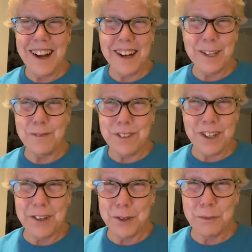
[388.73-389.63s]
I'm
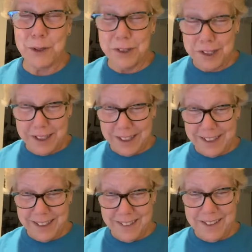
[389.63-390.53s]
terrible, aren't I?
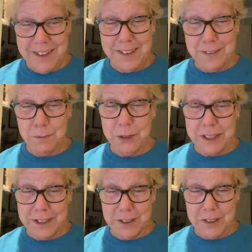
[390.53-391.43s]
It's
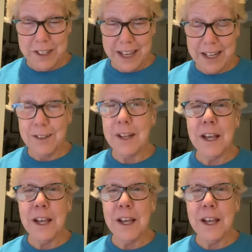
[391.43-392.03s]
pretty to look at.